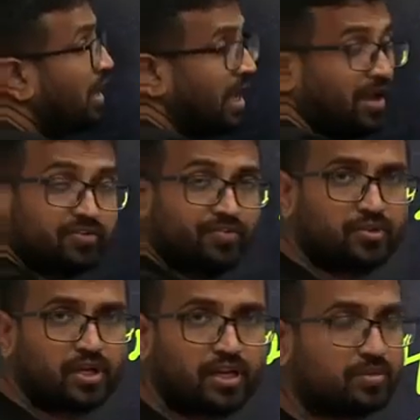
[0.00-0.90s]
I have
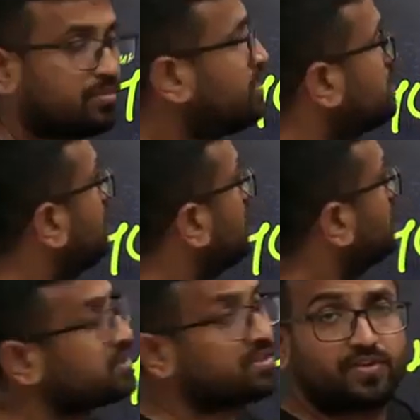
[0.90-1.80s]
given three numbers.
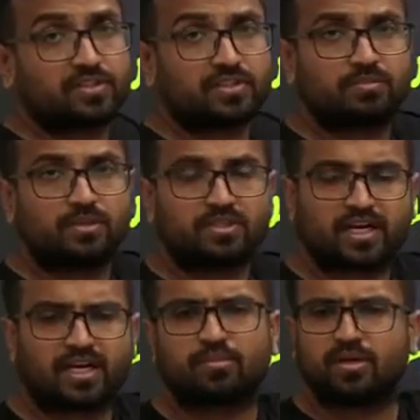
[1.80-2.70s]
This is the first number,
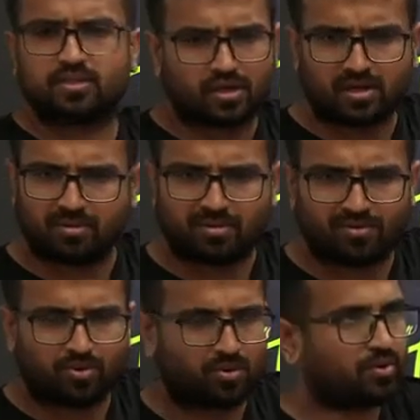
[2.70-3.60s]
second number and third number
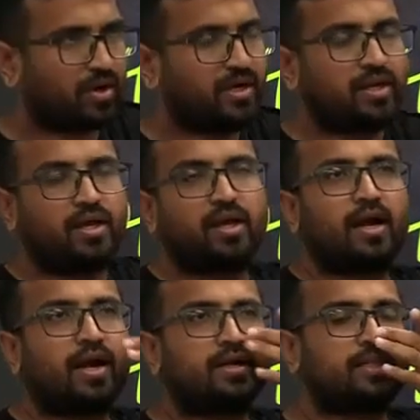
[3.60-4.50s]
we don't know, right?
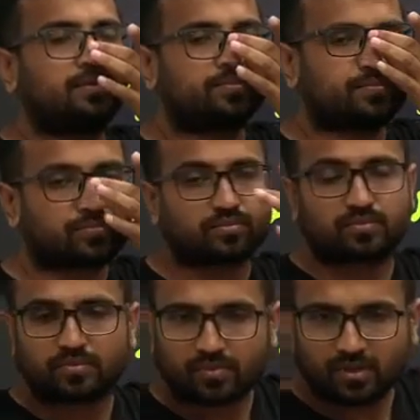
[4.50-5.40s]
And then
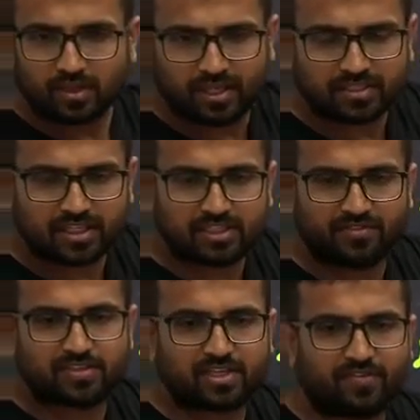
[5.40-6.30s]
there is
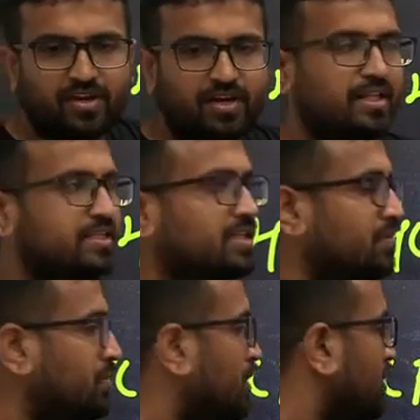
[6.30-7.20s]
HCF is given and
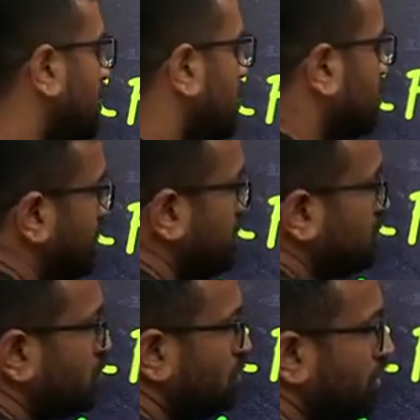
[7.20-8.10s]
LCM. So this is
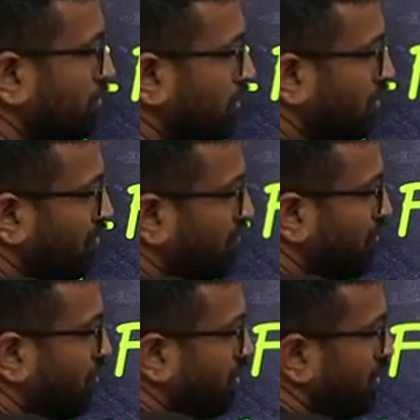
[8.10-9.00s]
2 to the power of
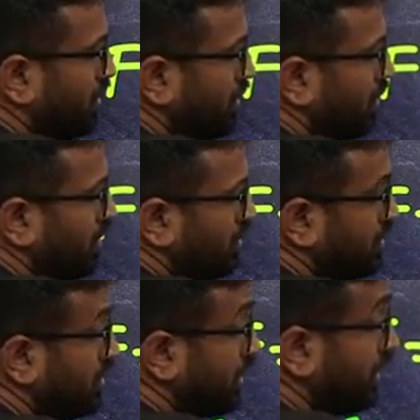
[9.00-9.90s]
4,
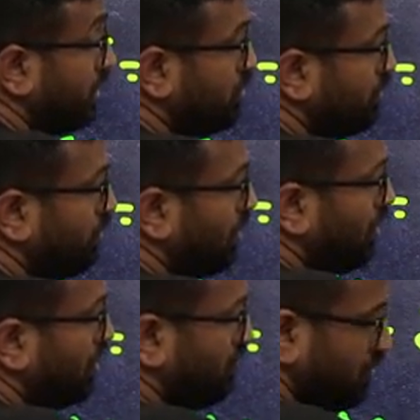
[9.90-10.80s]
3 to the
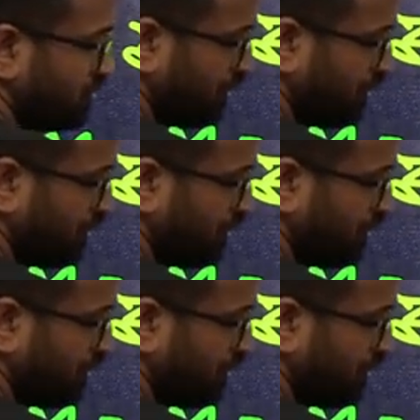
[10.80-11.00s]
power of,